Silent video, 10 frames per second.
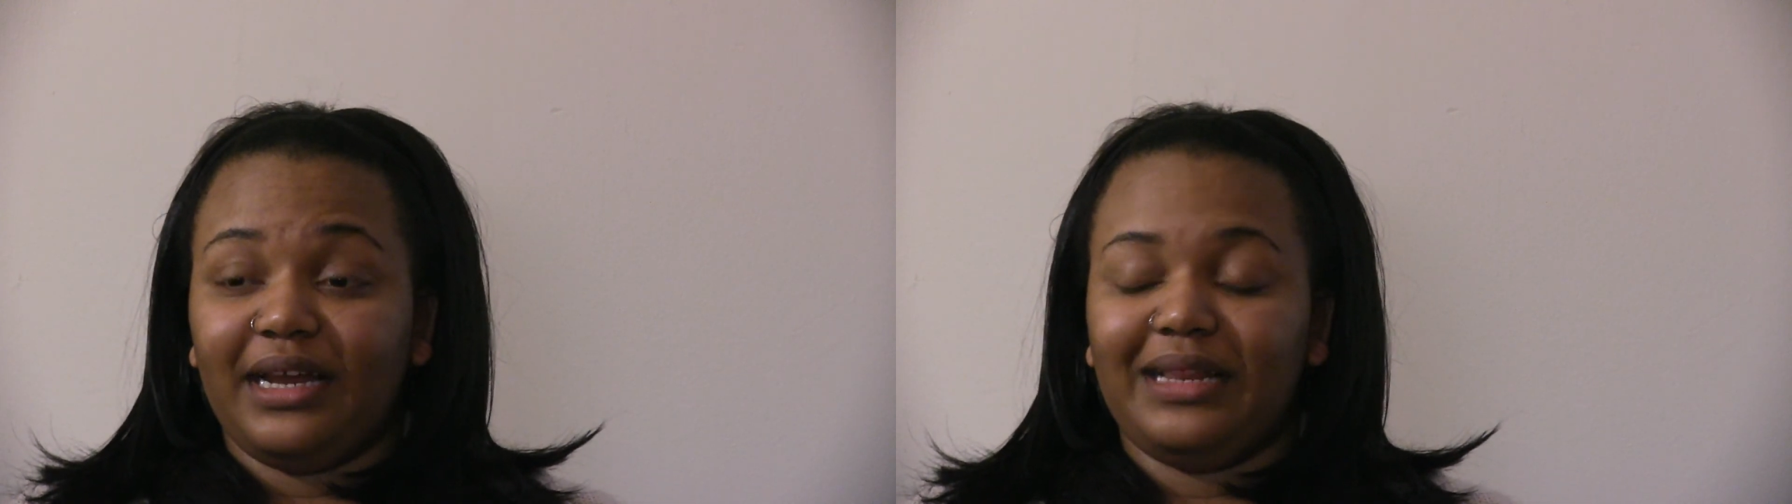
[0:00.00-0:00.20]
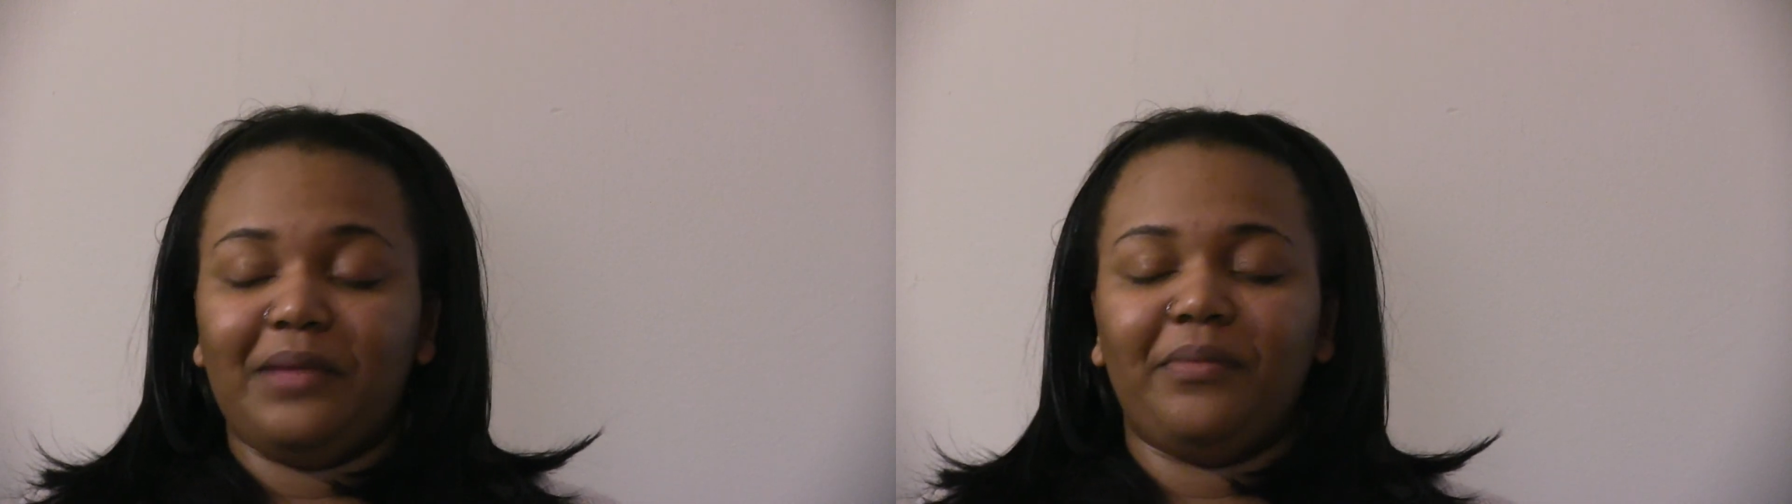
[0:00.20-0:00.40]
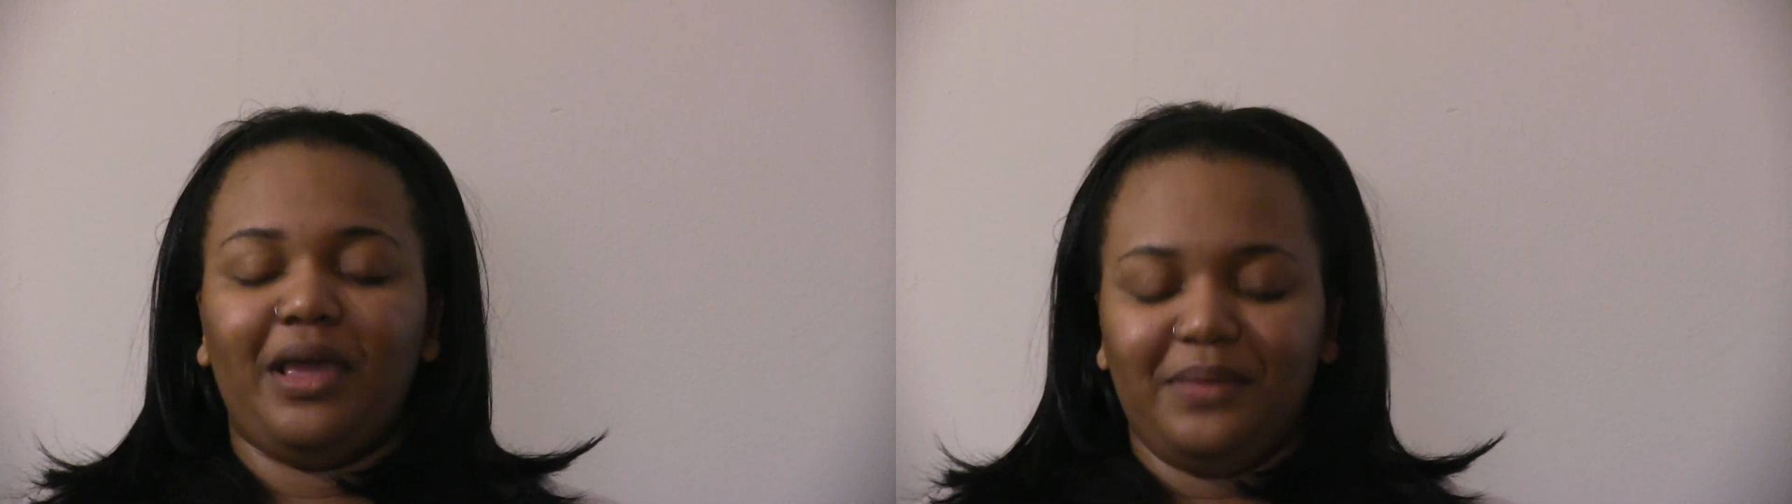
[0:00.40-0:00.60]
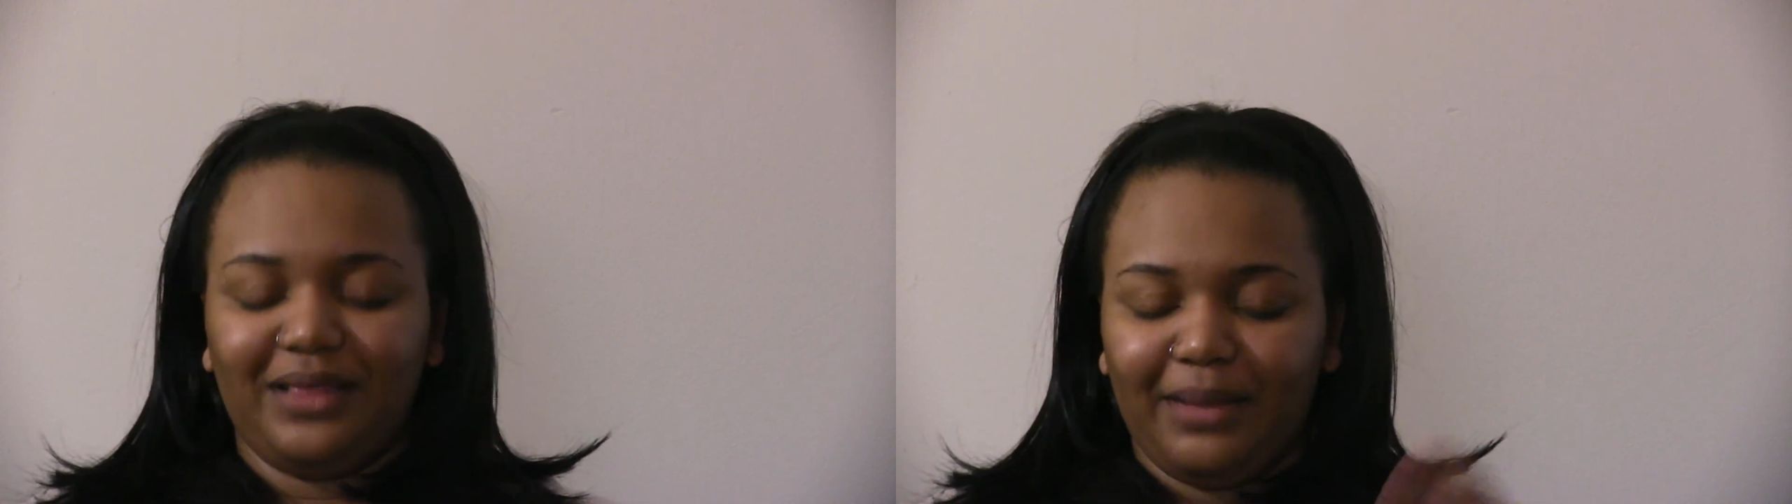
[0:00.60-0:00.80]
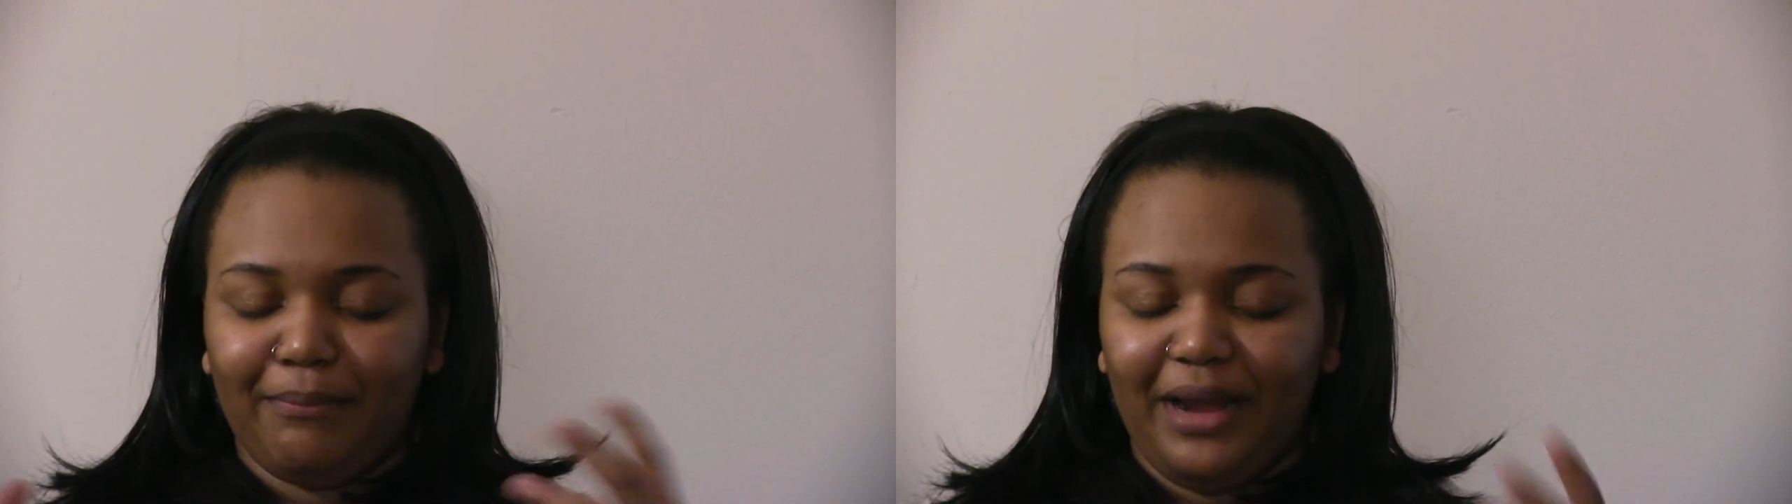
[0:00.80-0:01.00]
And they might be
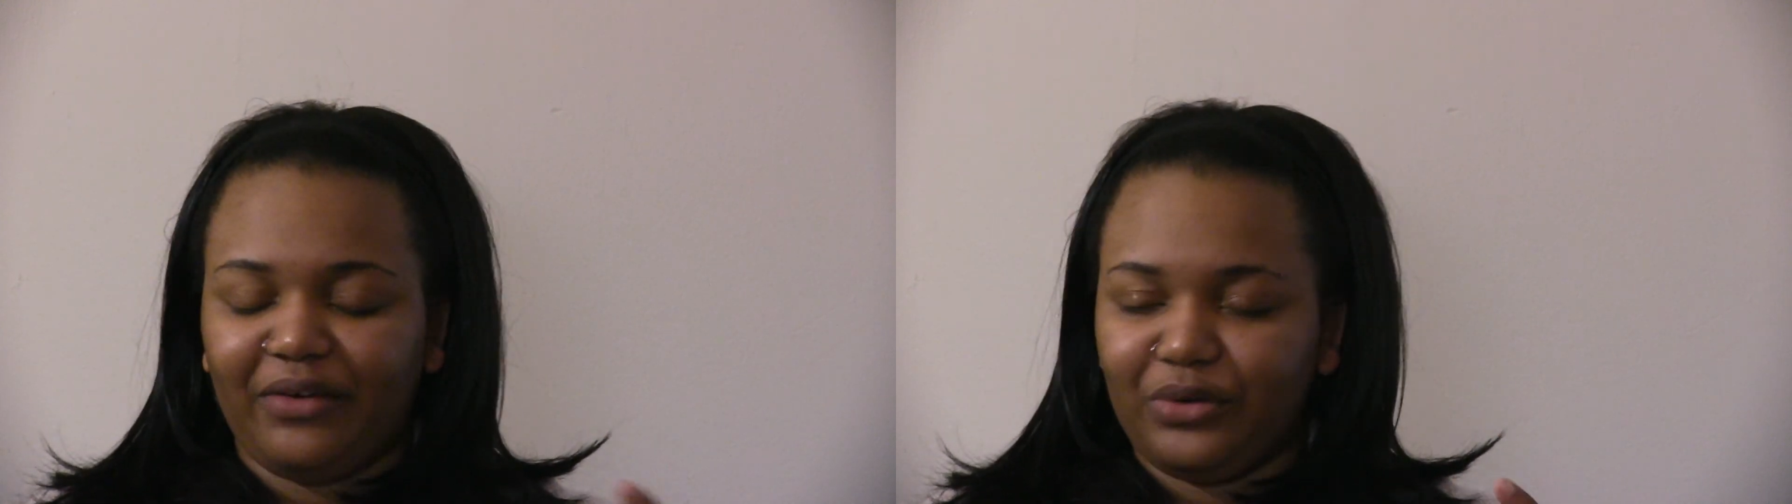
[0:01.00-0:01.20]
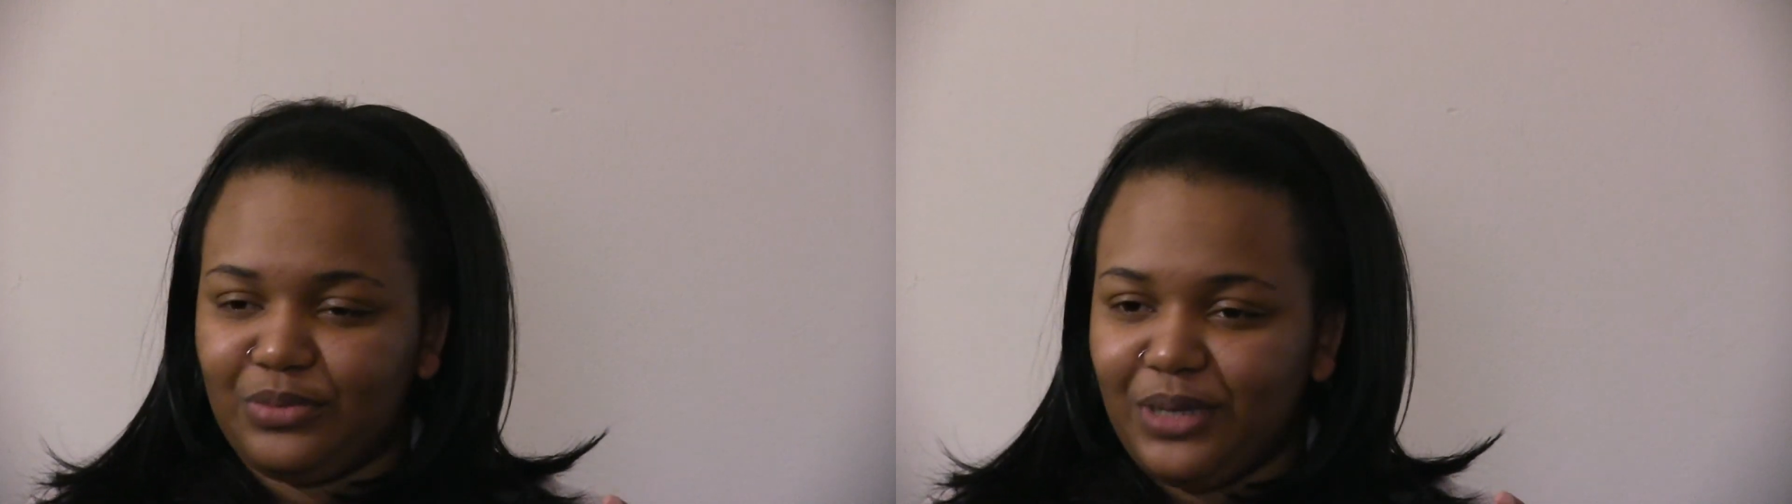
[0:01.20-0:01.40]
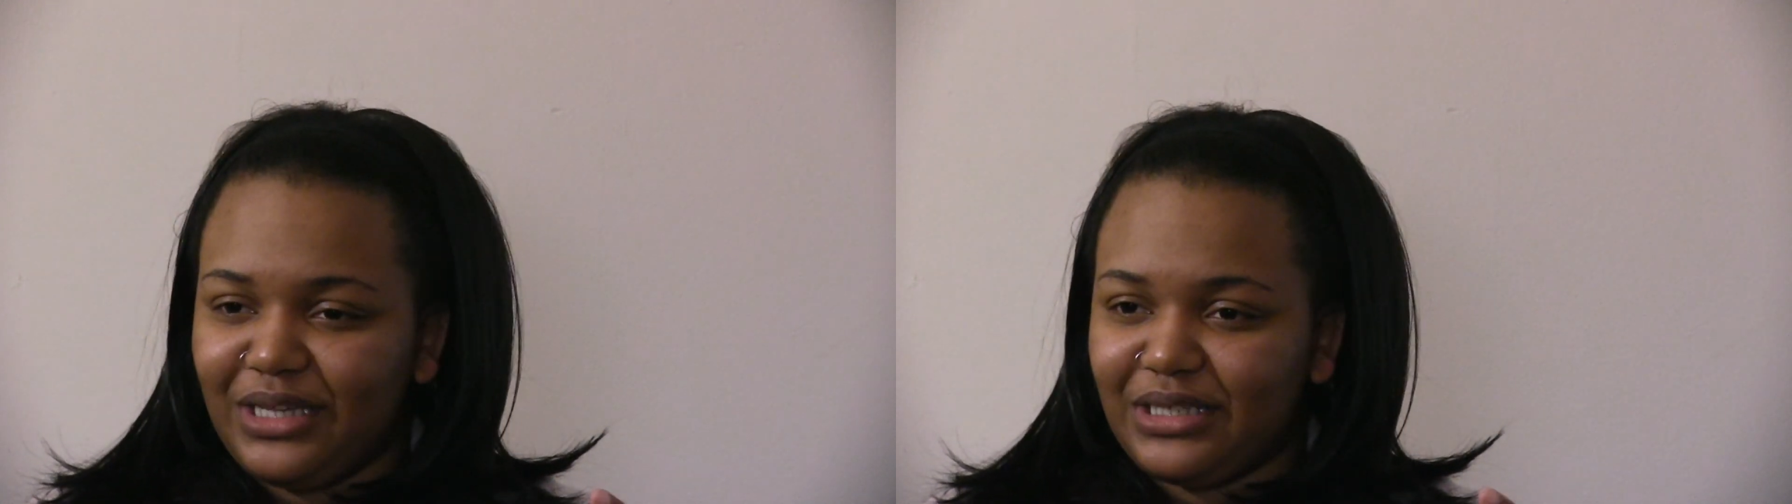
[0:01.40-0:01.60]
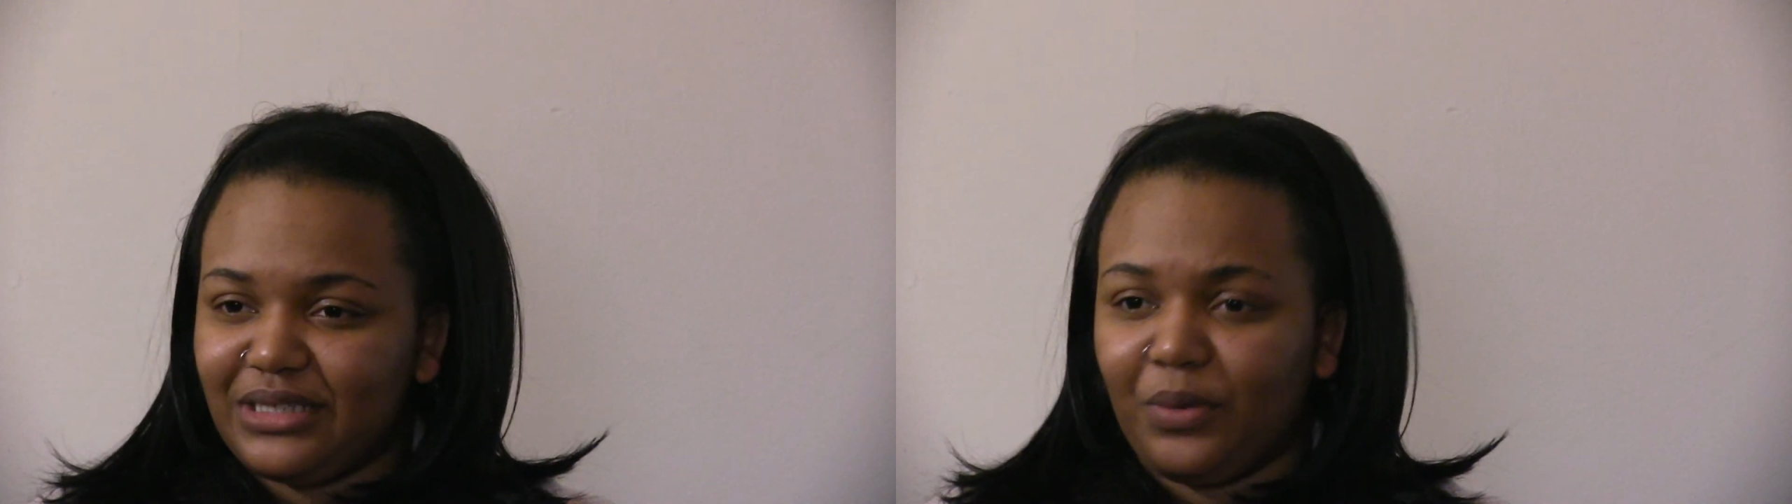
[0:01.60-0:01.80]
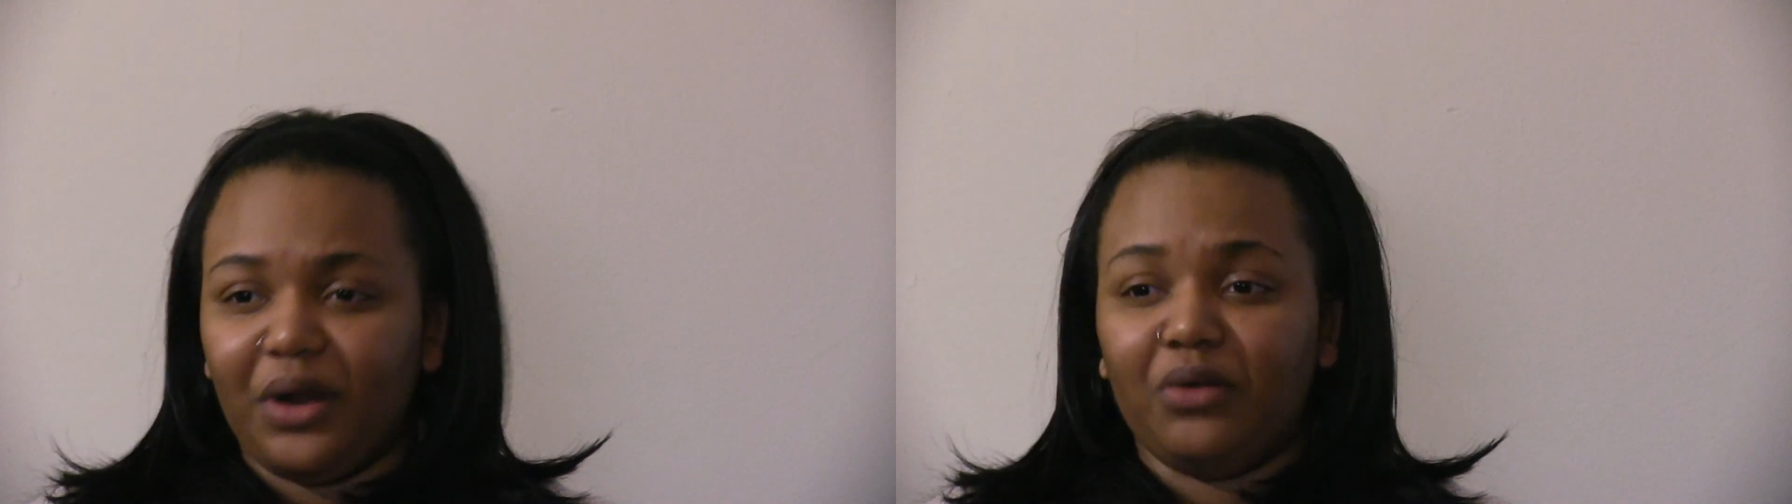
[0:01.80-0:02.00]
like micro spaces
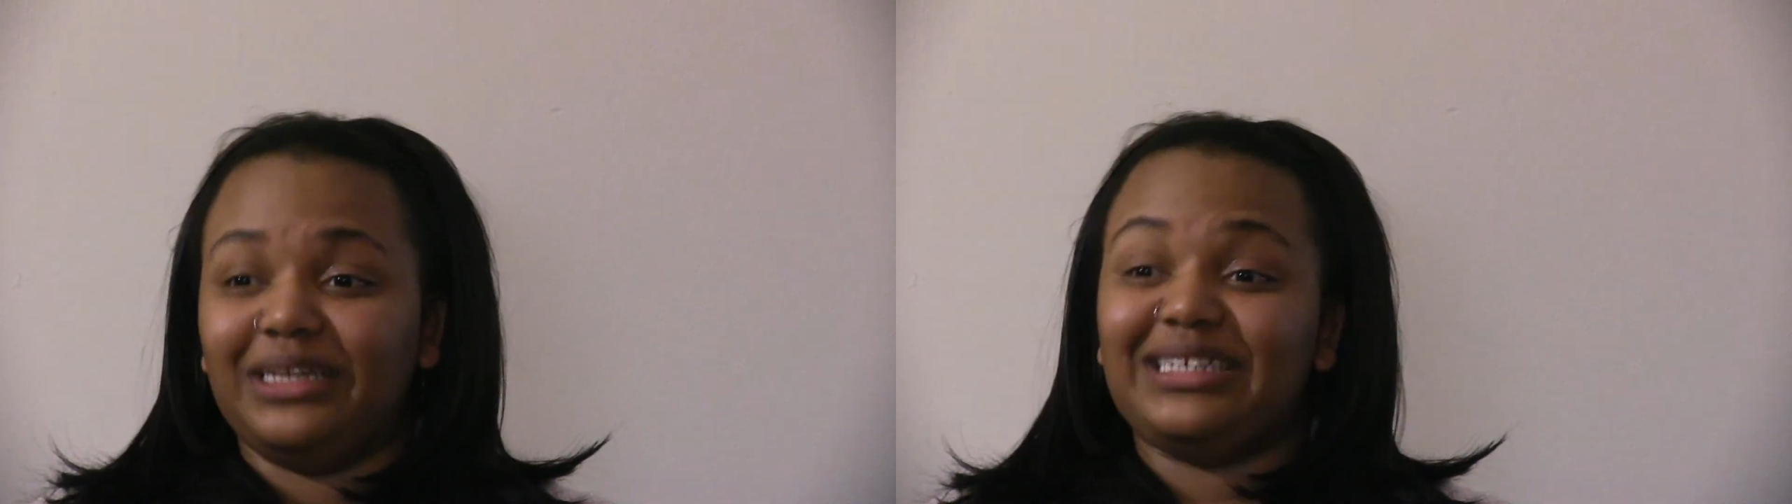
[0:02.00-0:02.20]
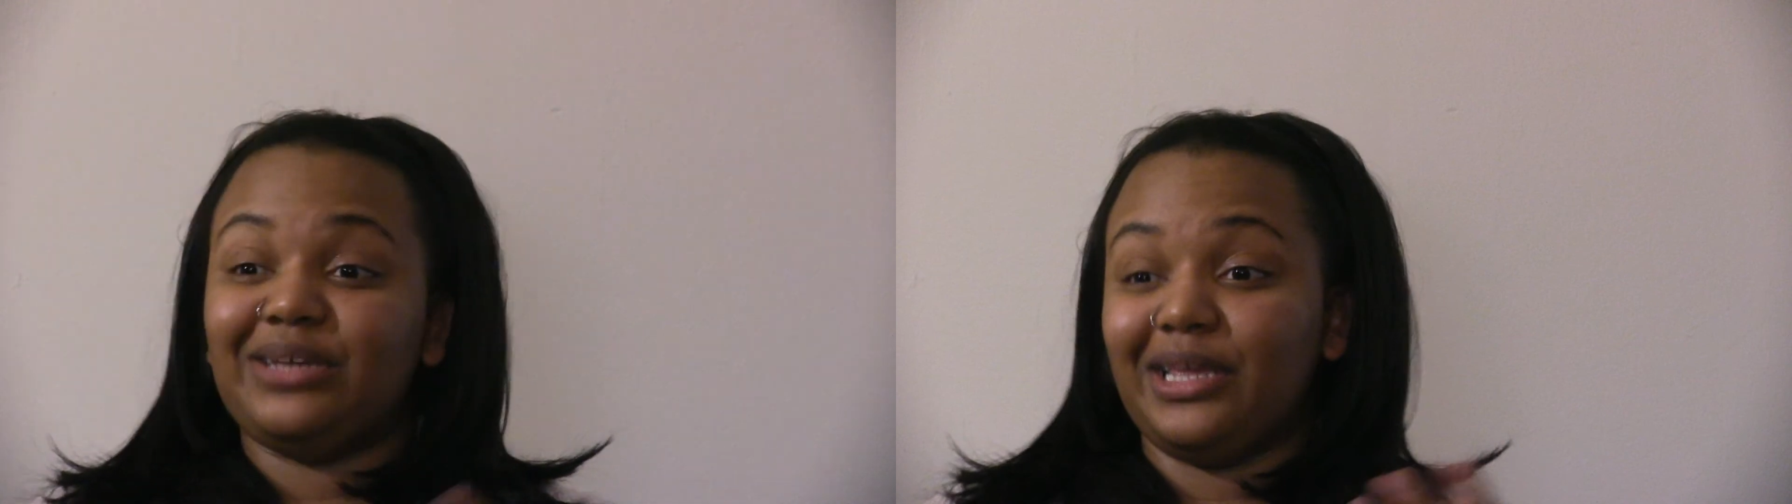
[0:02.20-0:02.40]
where only